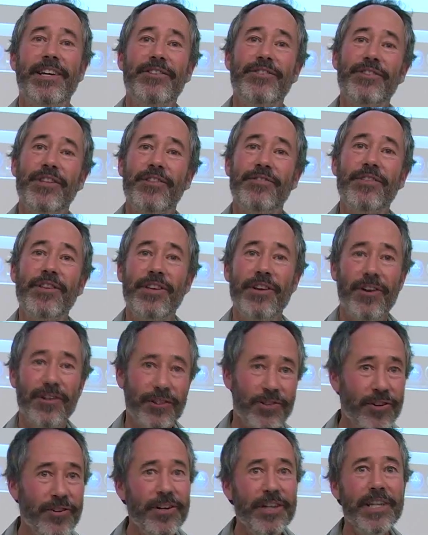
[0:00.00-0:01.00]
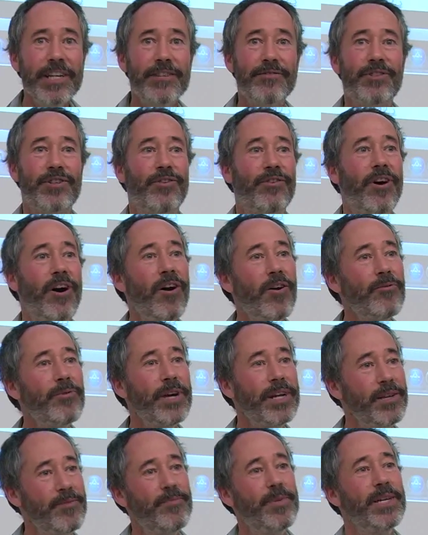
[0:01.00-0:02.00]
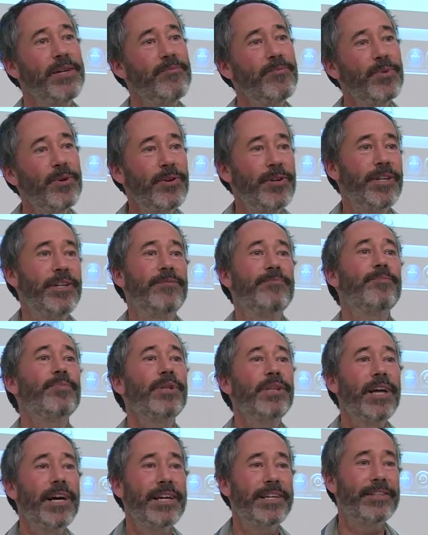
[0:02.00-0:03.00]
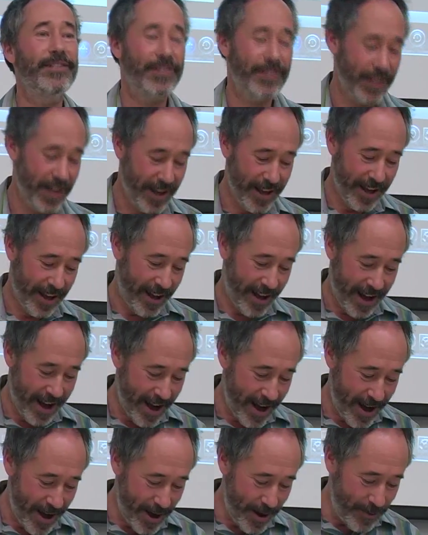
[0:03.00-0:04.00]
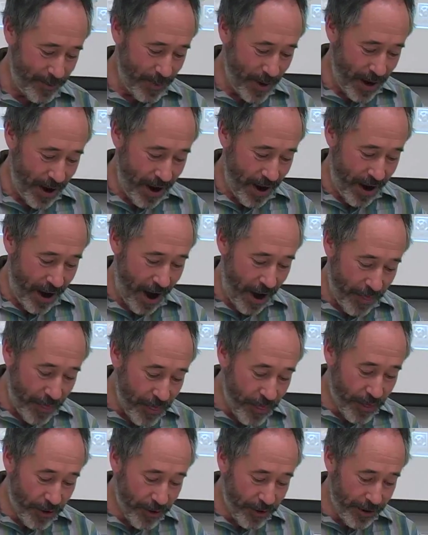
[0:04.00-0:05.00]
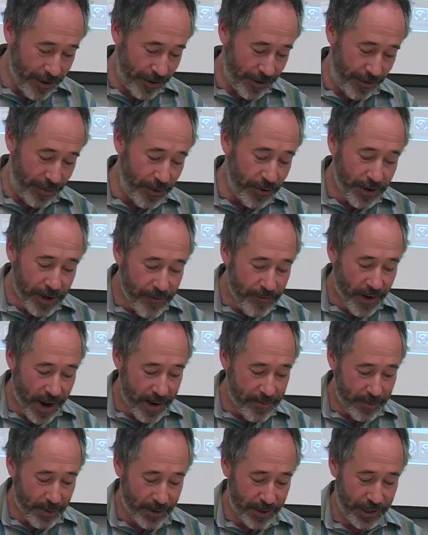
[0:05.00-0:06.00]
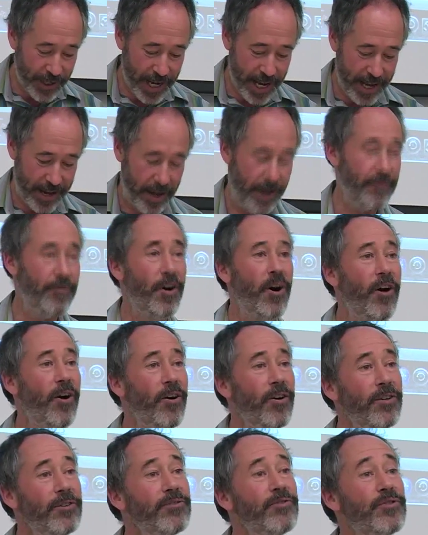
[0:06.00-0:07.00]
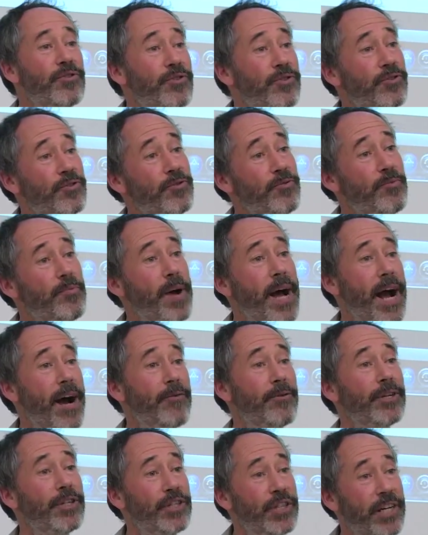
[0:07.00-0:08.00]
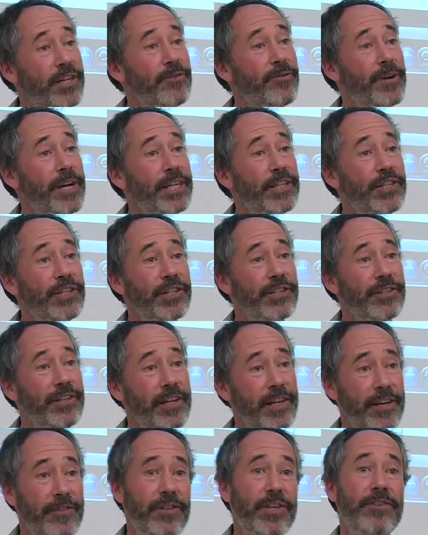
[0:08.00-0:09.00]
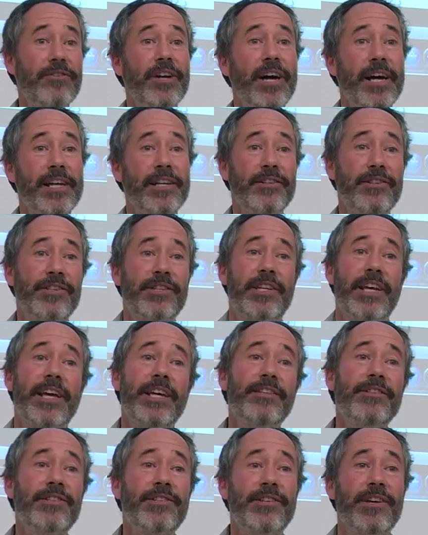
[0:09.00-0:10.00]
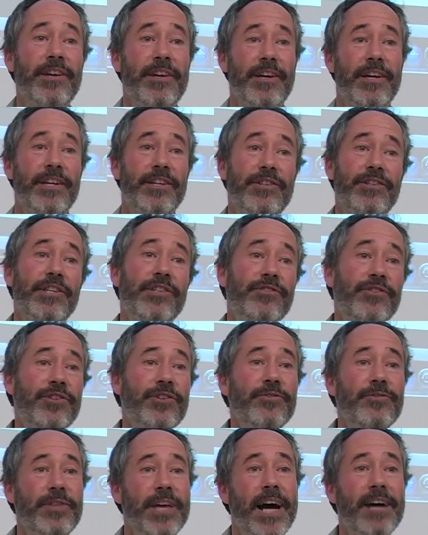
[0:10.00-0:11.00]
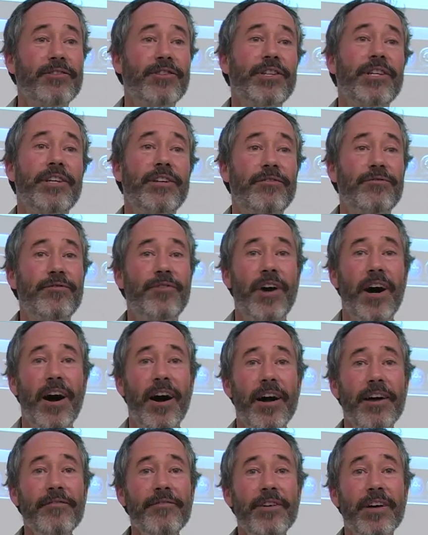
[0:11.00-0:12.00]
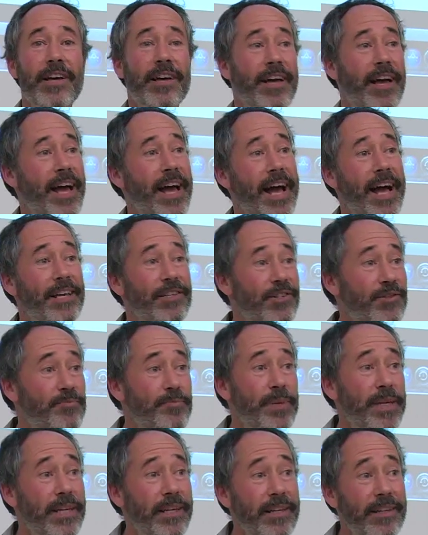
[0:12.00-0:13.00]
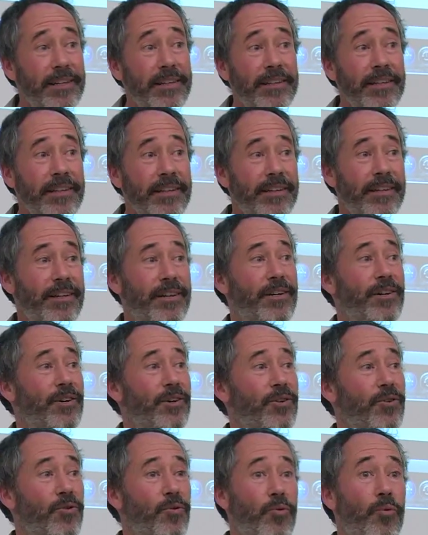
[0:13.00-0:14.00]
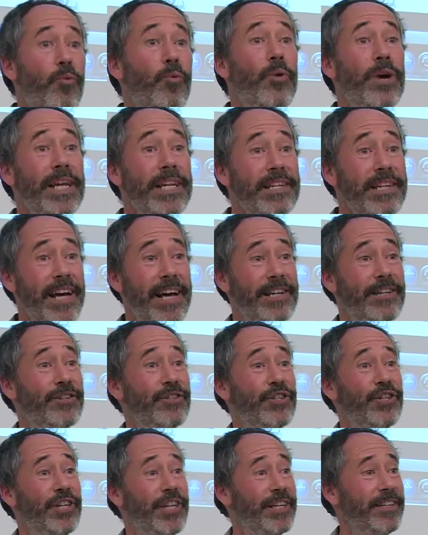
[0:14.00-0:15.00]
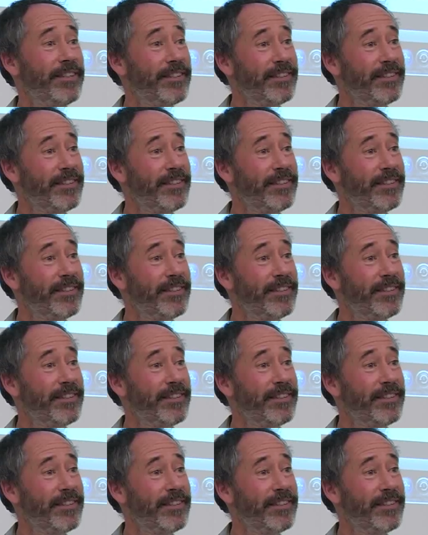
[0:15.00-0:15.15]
is that the alternatives are already being put in place. A third, 35% of all new power generation in the United States since 2005 has been wind energy.